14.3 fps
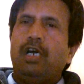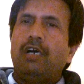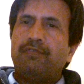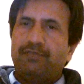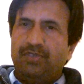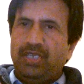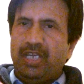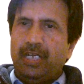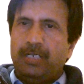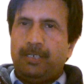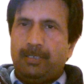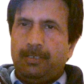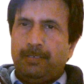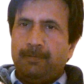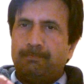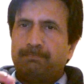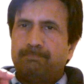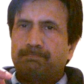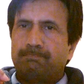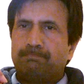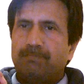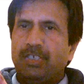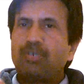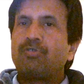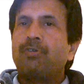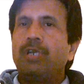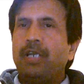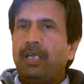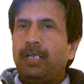of that. Uh,
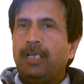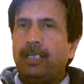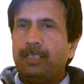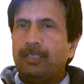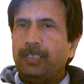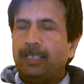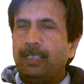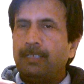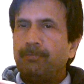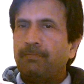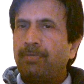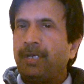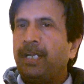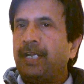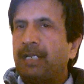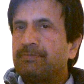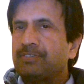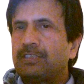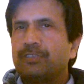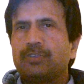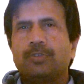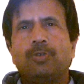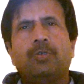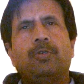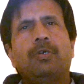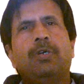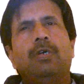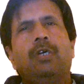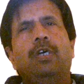uh, uh, brain abscess, you
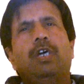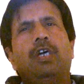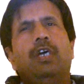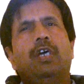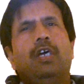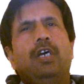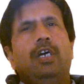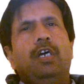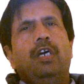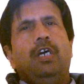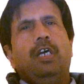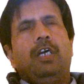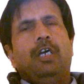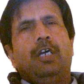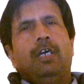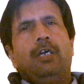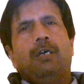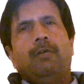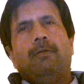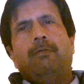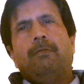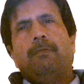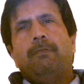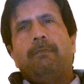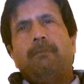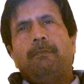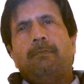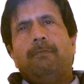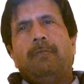know. Uh,
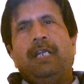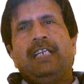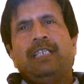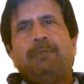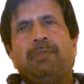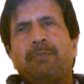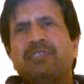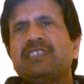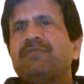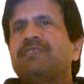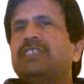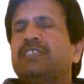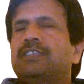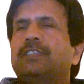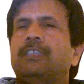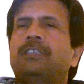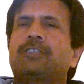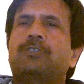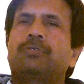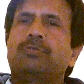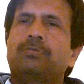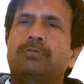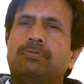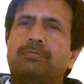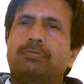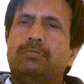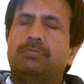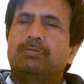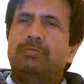and the purpose of this is to
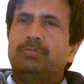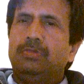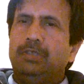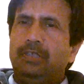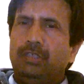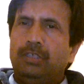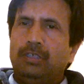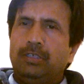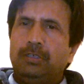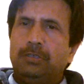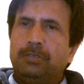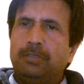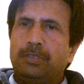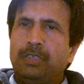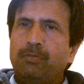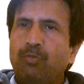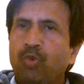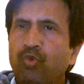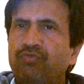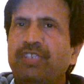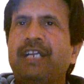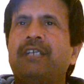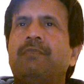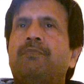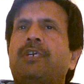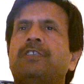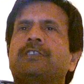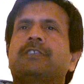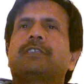uh, remove that
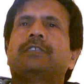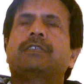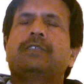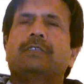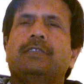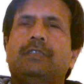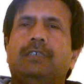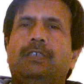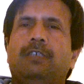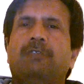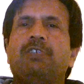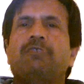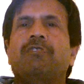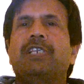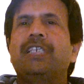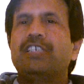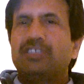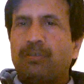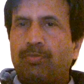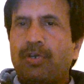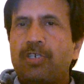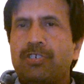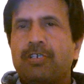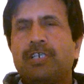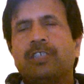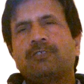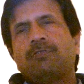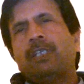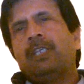pus, uh, which will ease the pressure
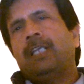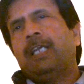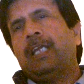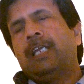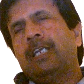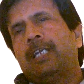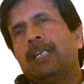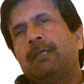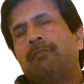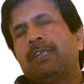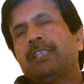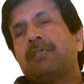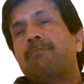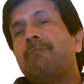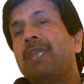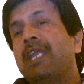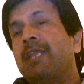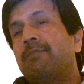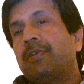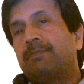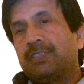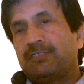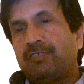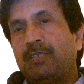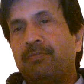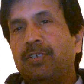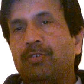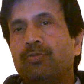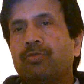as well. And uh, but the main purpose
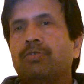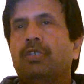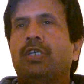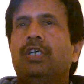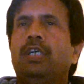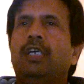will be to